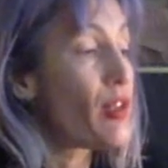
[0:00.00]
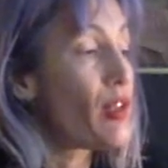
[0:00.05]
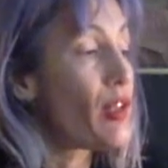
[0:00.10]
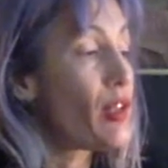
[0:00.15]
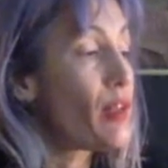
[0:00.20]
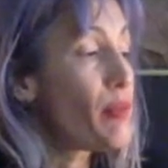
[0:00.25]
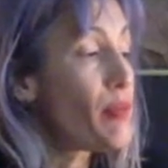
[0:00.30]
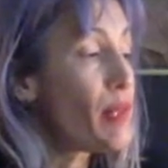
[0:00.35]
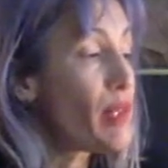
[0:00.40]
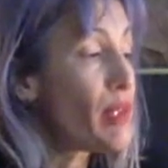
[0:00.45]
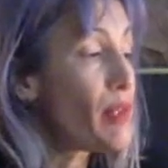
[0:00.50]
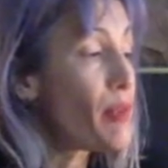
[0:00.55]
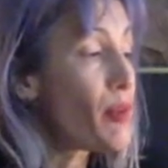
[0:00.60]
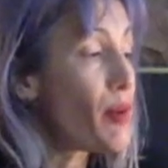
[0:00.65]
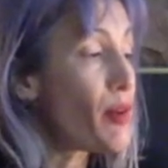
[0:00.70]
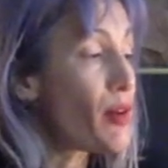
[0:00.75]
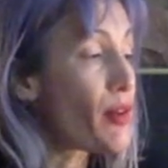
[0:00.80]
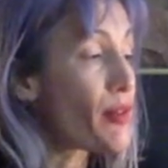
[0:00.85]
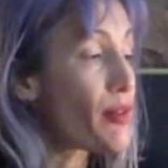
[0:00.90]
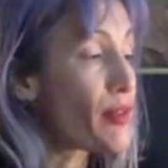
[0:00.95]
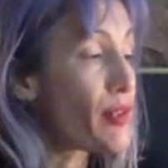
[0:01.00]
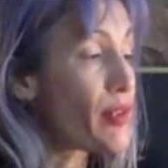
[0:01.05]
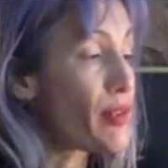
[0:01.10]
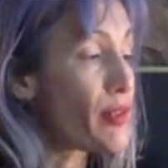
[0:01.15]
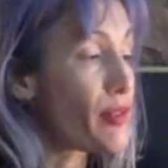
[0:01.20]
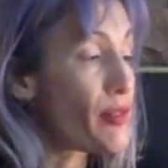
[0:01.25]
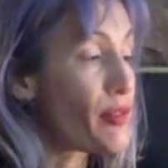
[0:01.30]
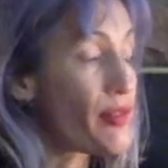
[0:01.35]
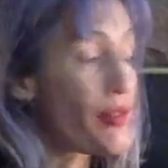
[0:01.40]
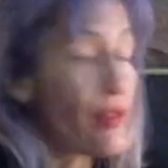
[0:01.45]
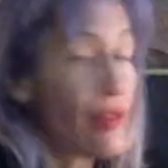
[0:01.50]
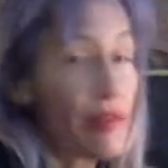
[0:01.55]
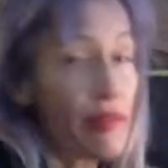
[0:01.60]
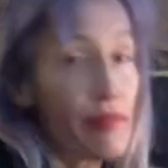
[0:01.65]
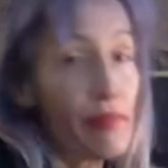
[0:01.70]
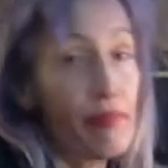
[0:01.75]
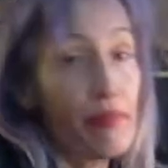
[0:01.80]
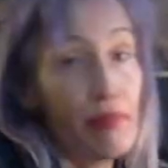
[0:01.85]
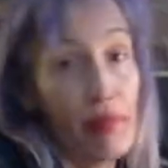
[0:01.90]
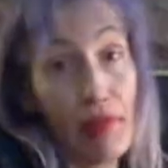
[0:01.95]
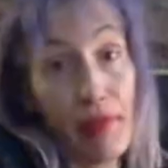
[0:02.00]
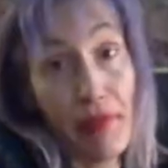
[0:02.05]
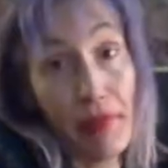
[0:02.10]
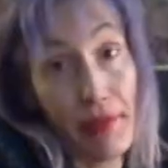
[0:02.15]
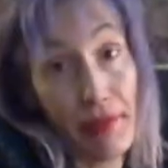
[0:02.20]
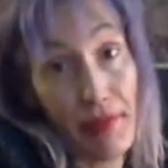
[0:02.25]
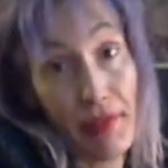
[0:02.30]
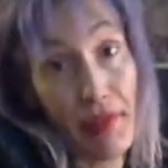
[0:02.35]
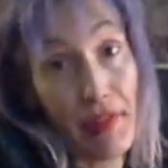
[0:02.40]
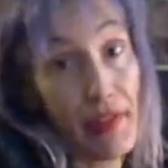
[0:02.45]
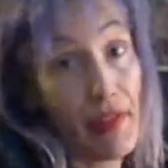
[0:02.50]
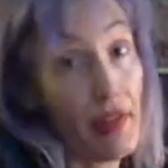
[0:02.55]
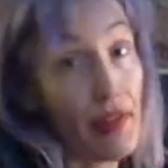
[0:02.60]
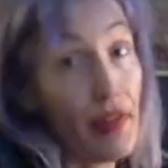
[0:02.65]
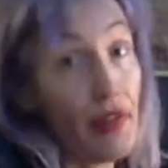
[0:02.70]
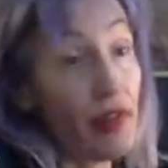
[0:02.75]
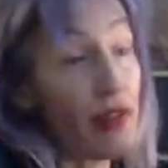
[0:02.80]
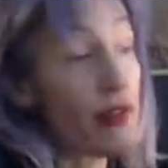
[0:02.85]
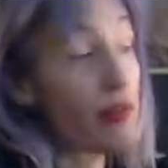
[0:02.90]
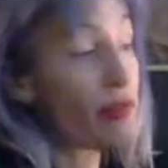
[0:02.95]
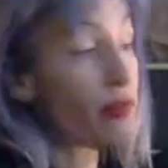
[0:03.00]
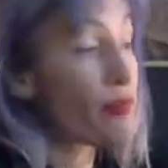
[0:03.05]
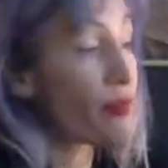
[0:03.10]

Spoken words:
In many parts of the country, that's pretty much Friday night.